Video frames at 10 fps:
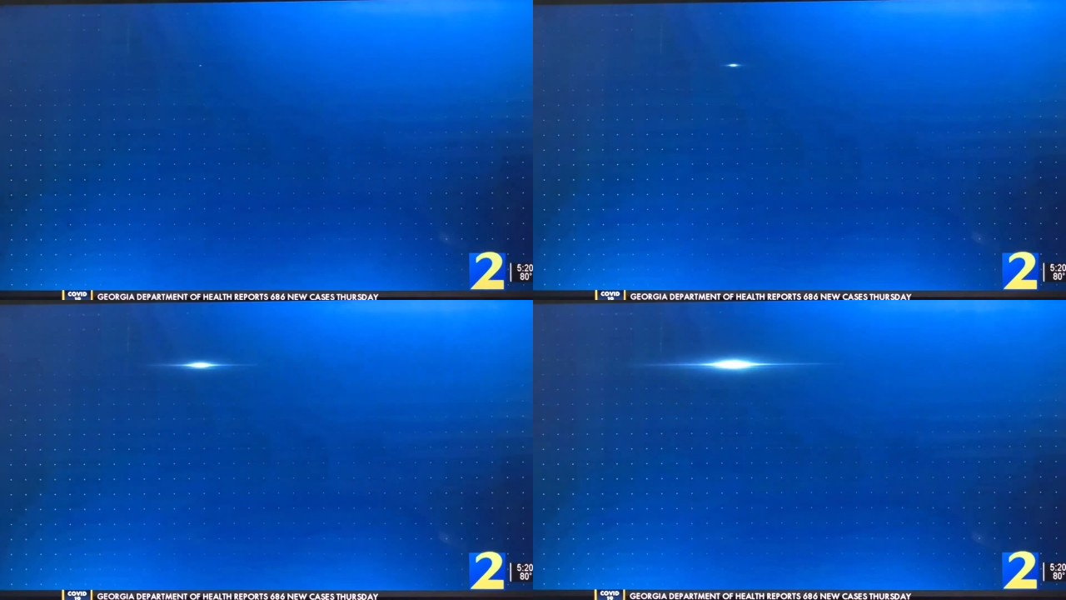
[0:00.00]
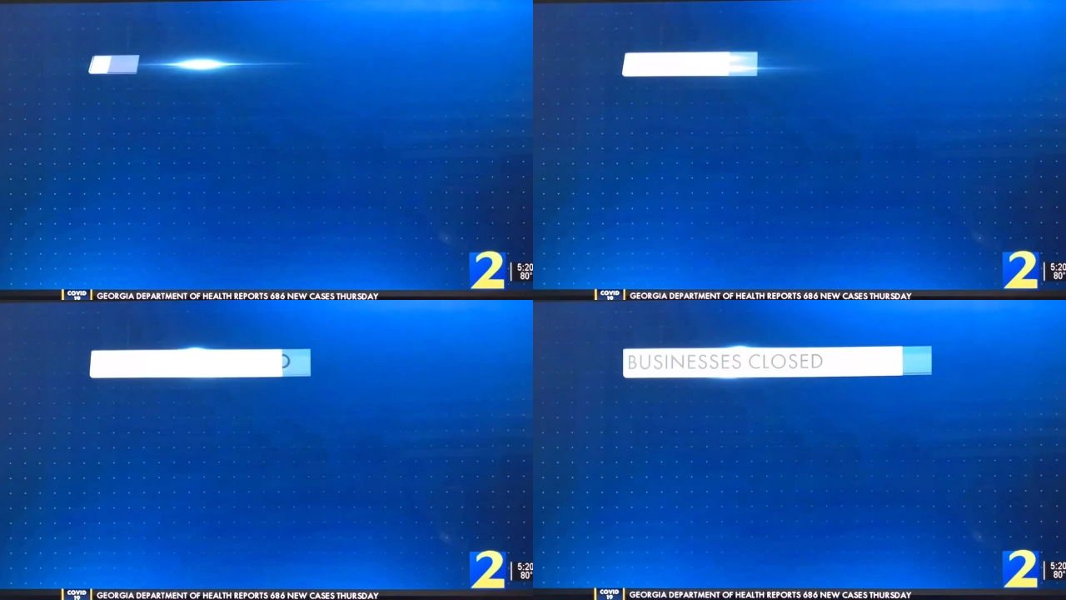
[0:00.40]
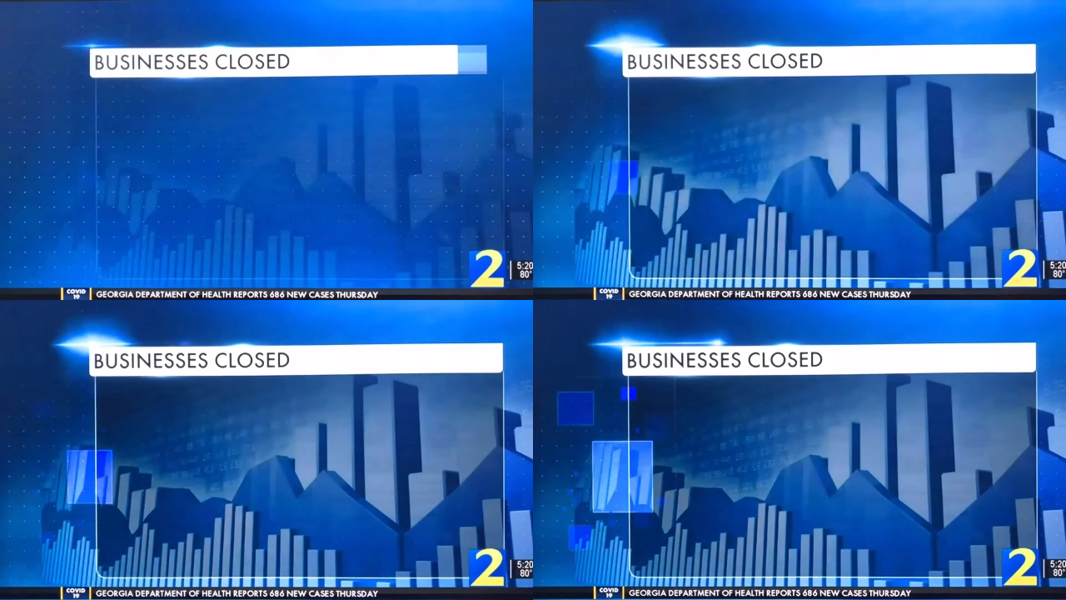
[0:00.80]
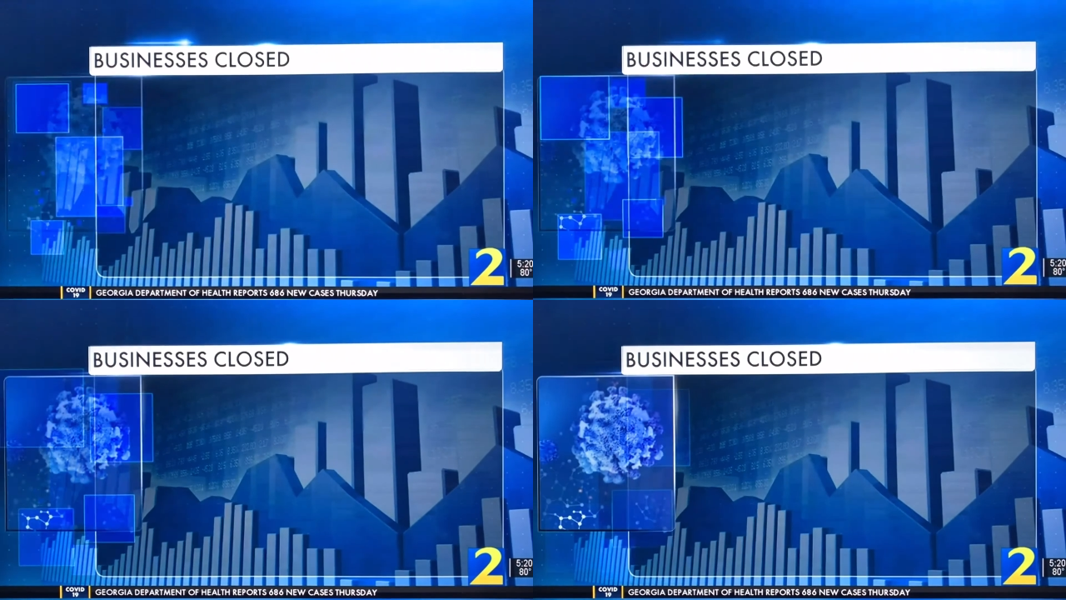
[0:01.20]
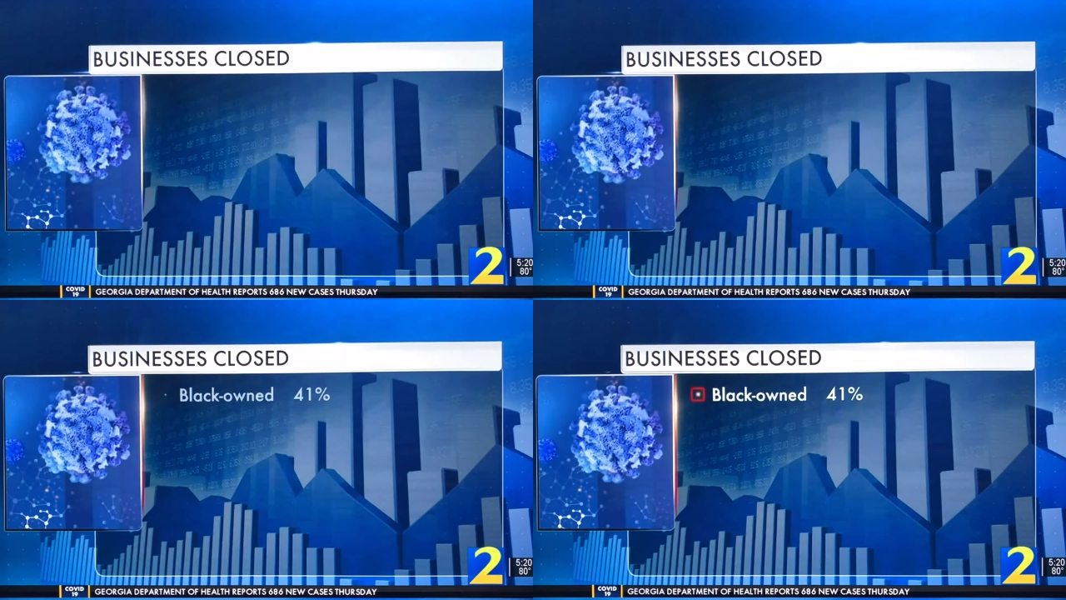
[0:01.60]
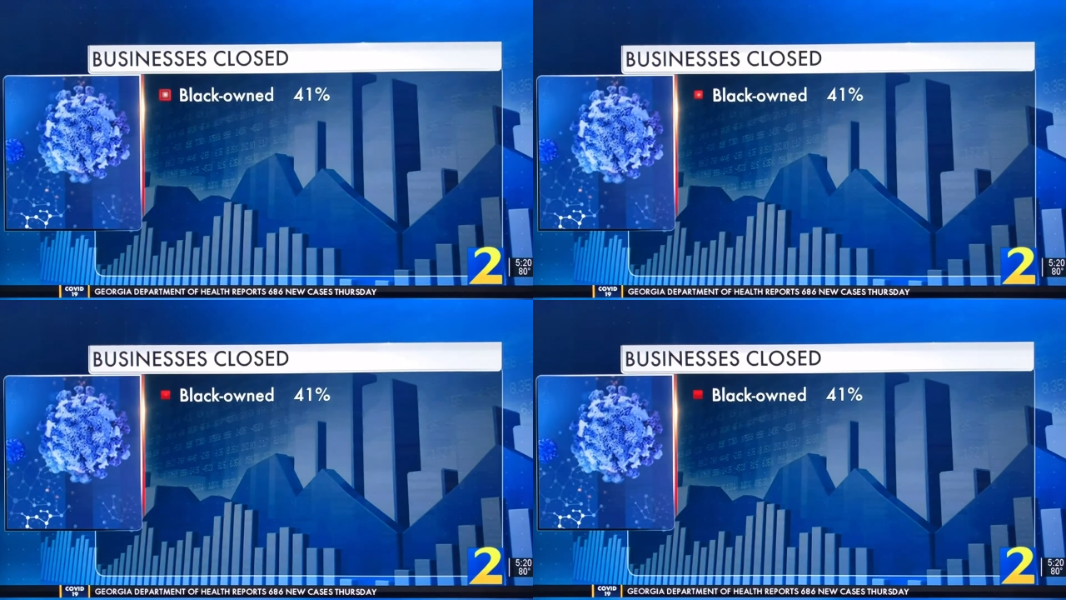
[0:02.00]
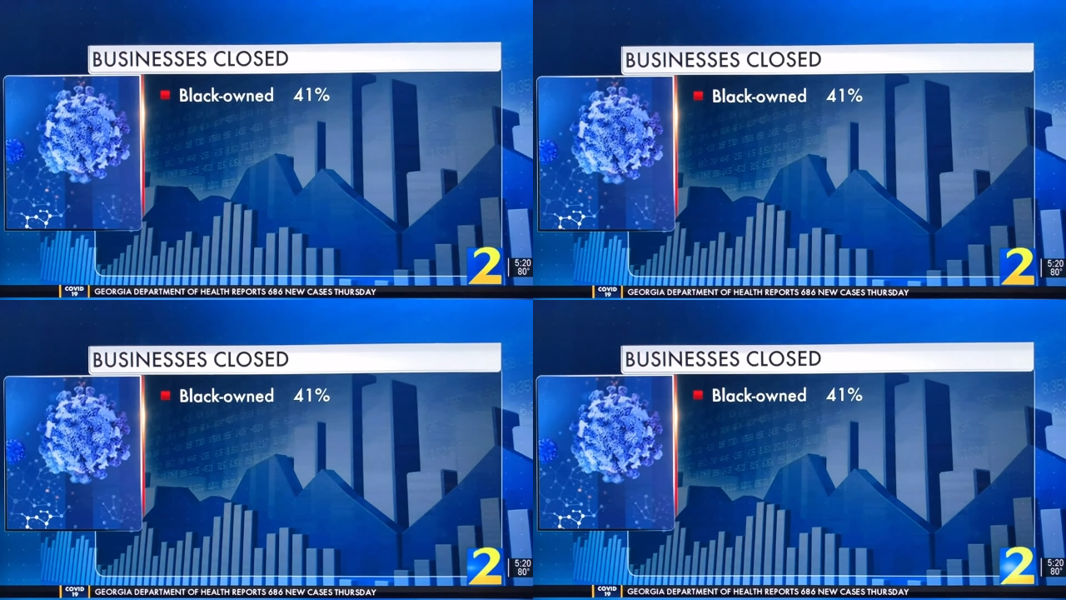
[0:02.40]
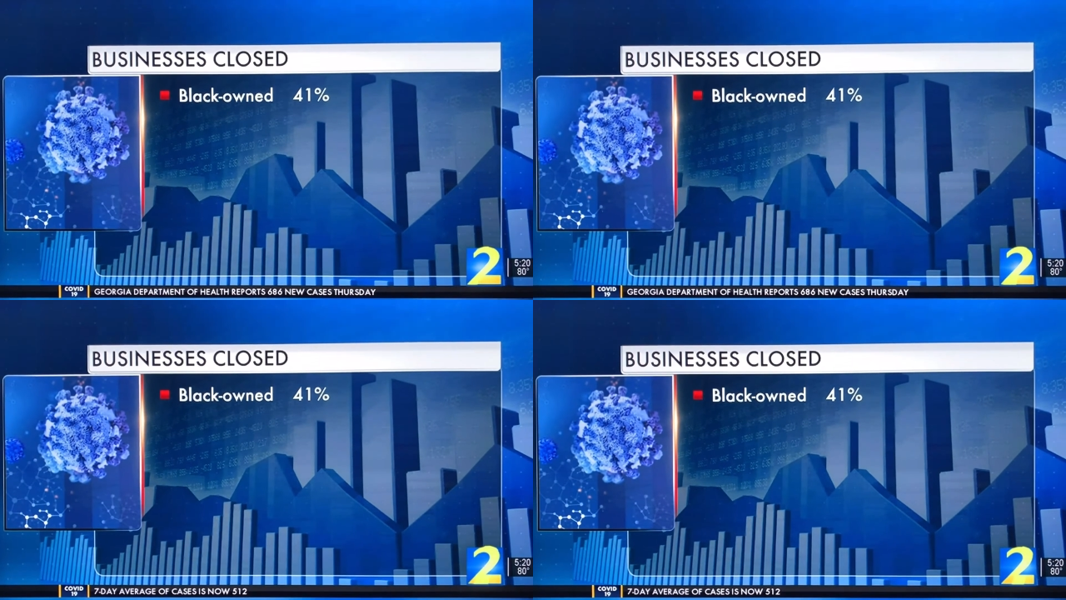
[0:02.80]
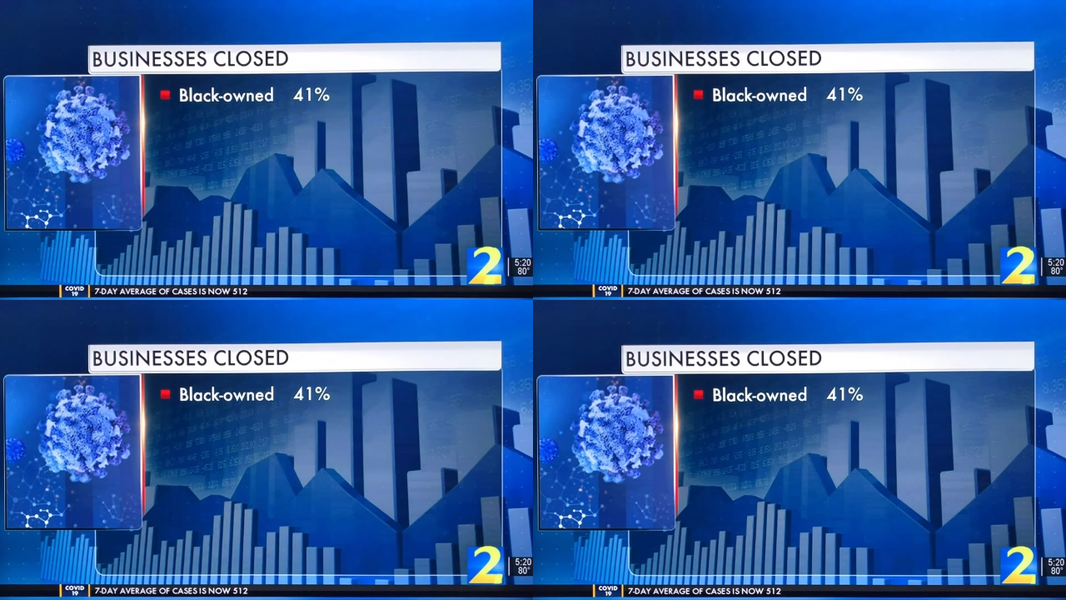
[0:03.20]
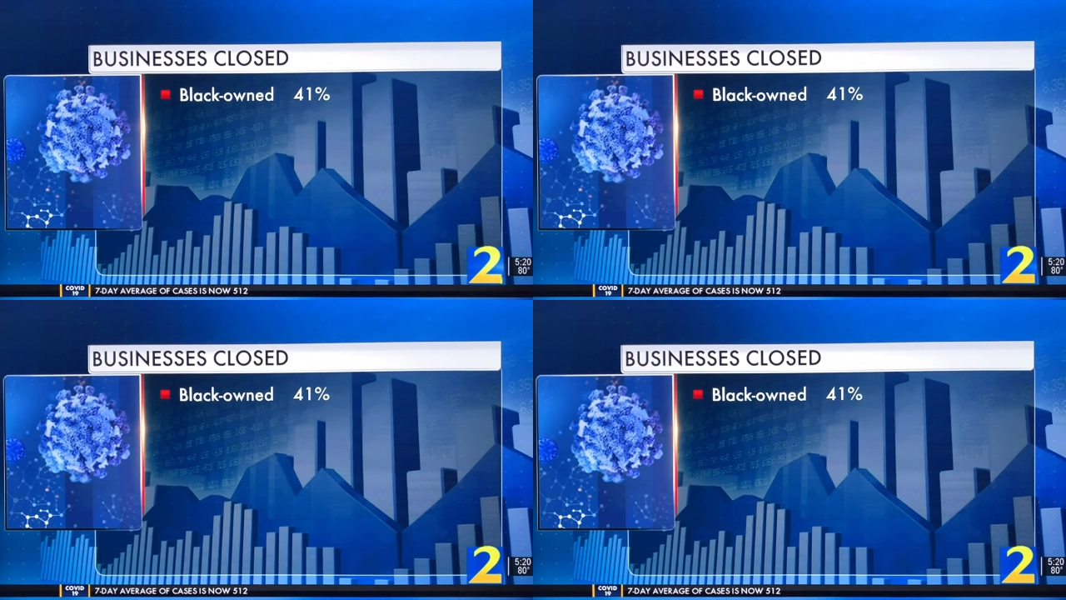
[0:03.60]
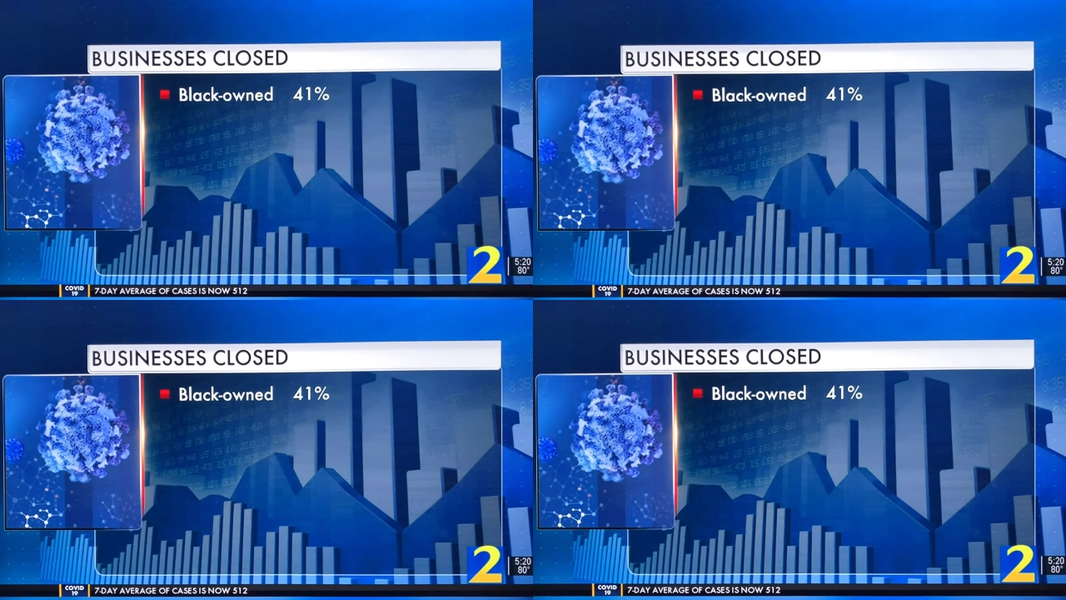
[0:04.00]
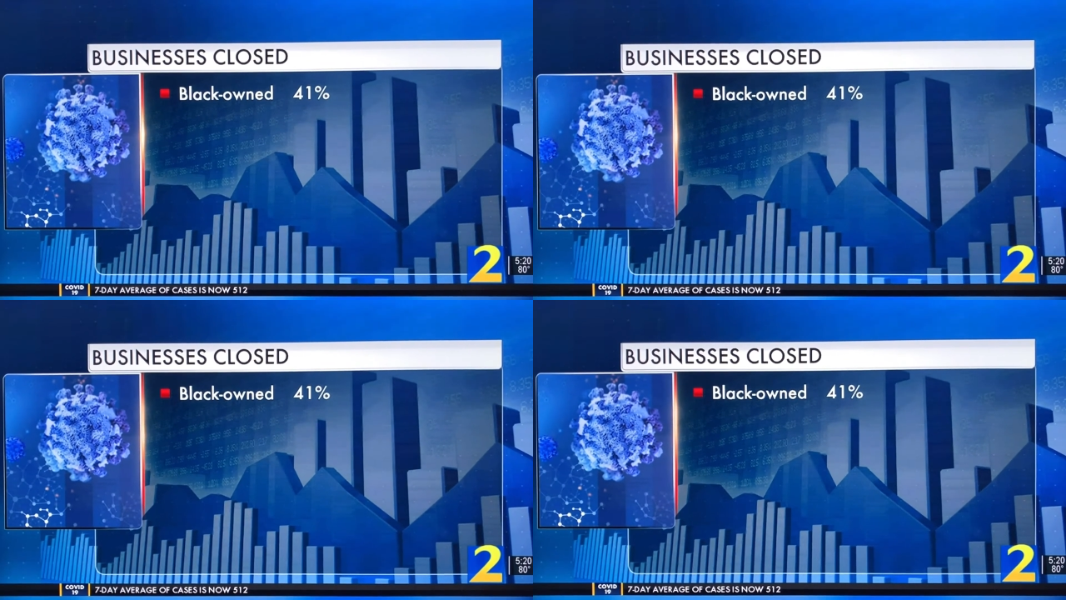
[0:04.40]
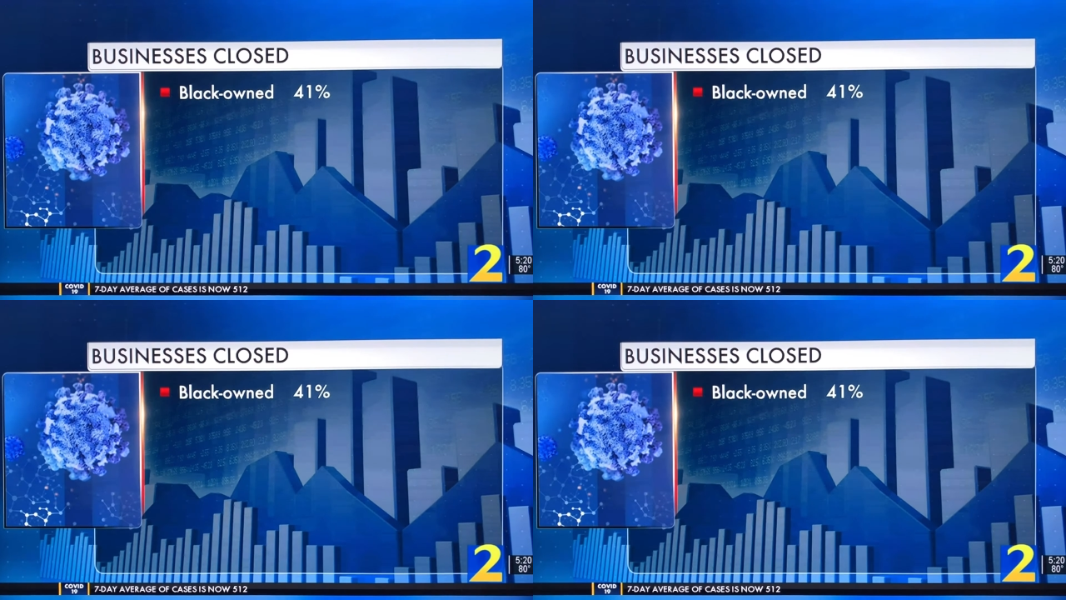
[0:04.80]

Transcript: (no speaker visible)